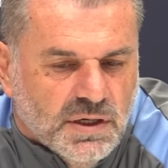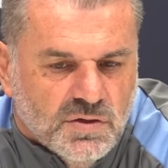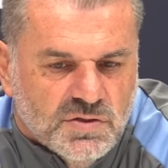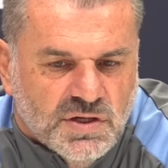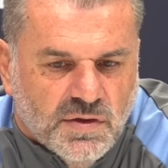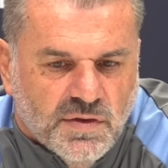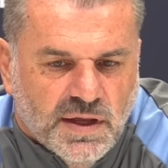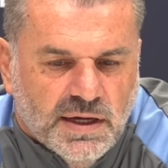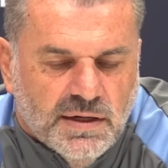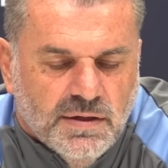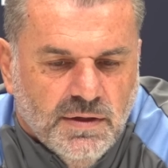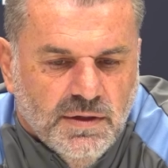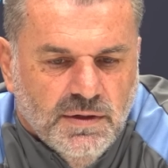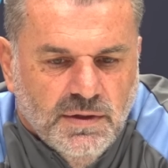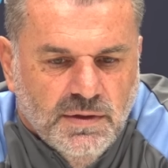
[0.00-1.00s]
know, so that
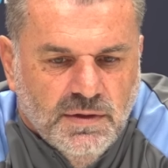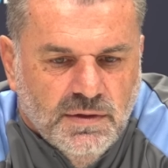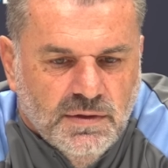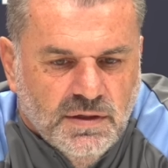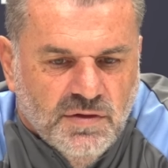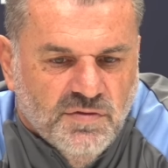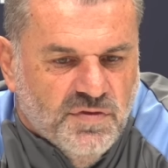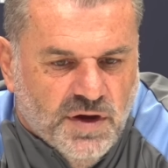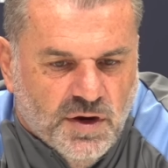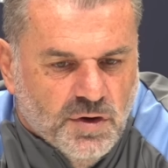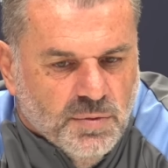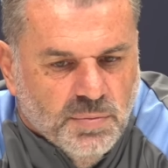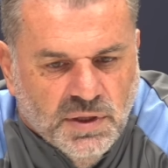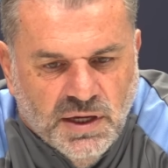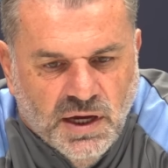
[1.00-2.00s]

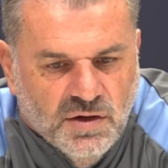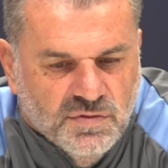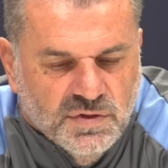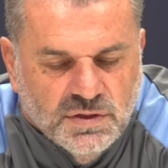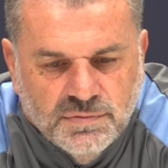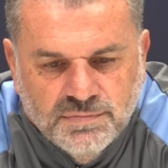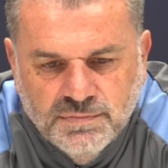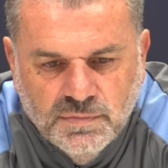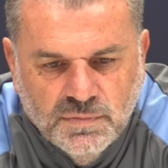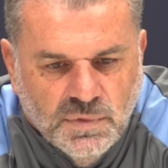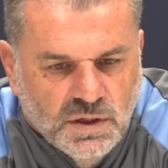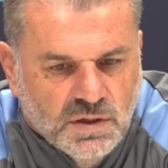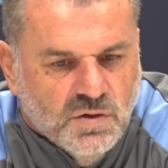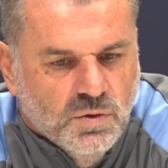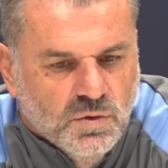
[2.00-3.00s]
invariably over
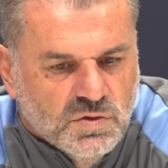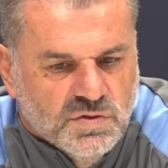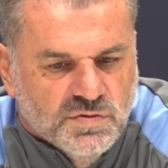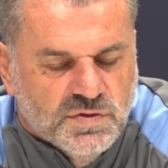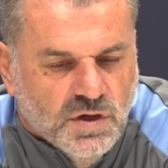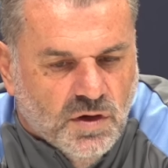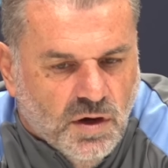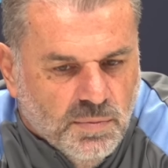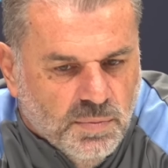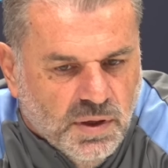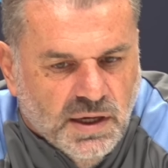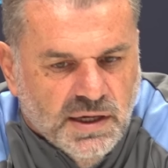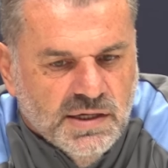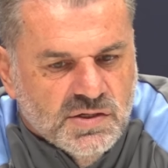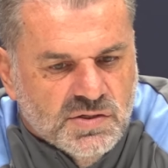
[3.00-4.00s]
a course of time,
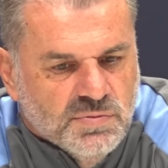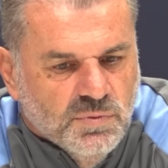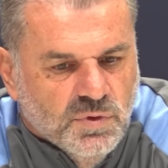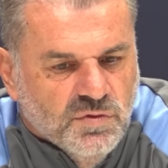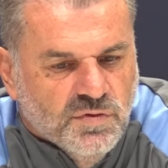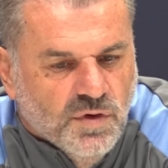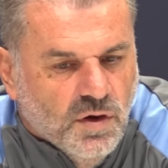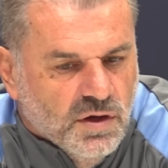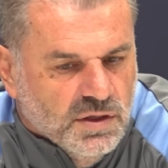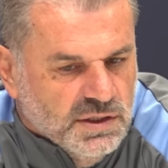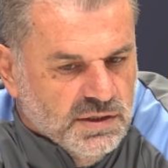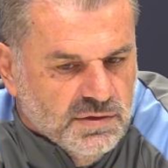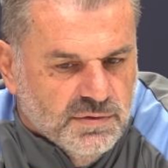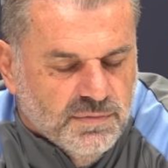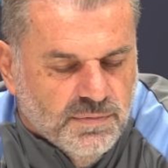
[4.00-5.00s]
players move on,
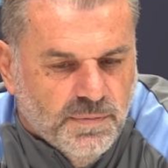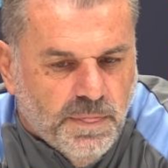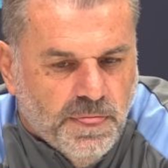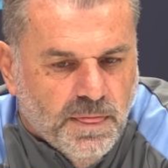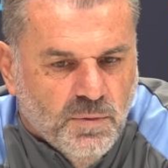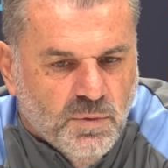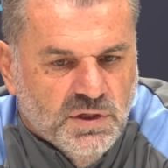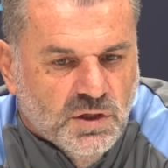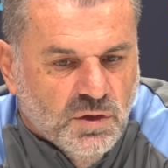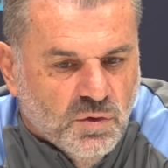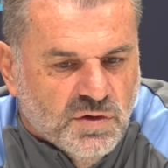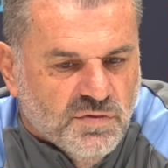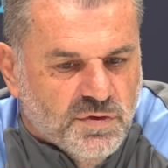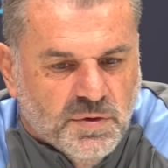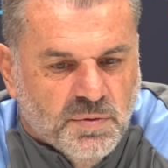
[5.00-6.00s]
and when you're
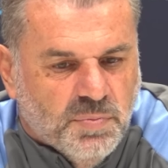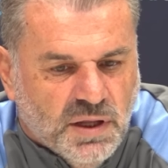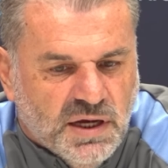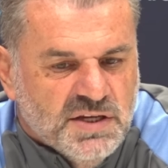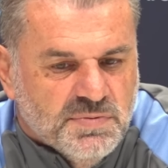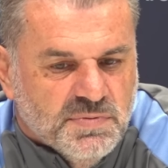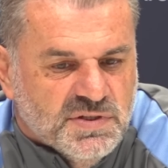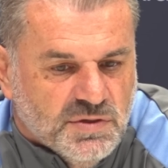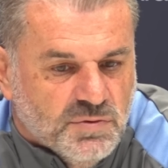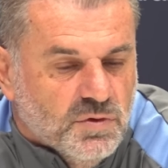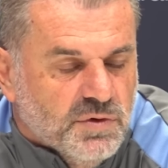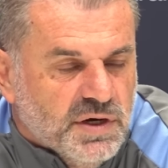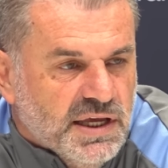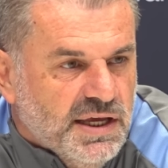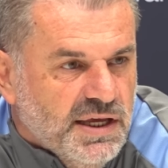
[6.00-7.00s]
looking for replacements, they're
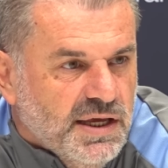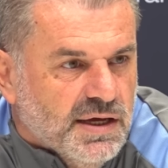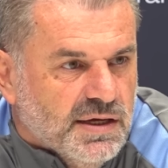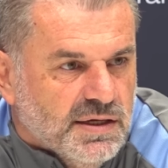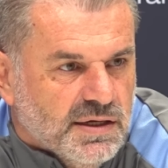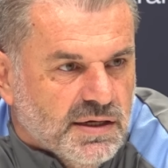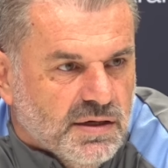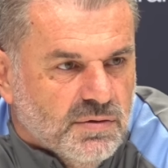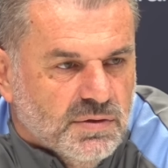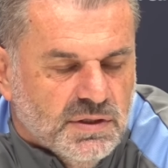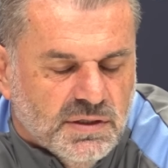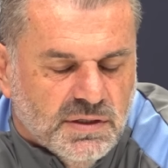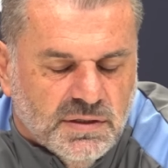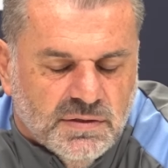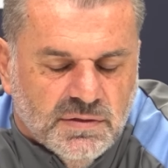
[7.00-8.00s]
already here, you know,
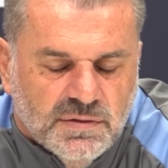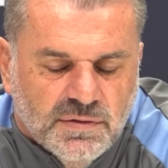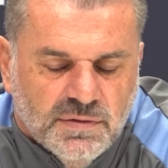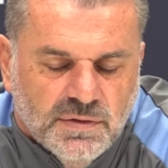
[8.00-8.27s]
and